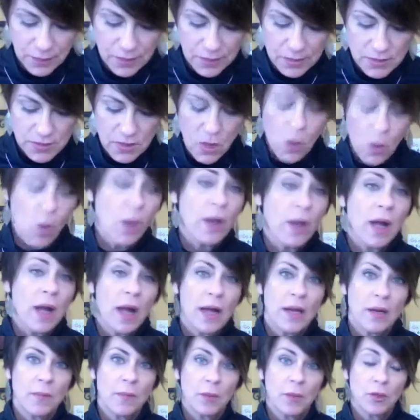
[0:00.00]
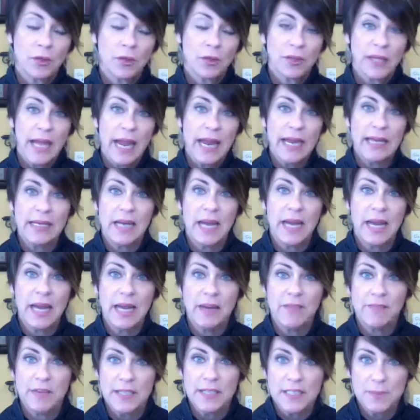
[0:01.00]
So create a
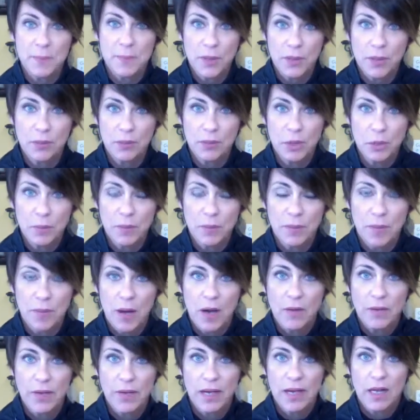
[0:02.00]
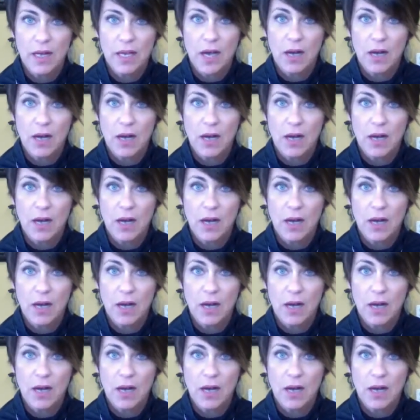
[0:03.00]
Facebook group, okay?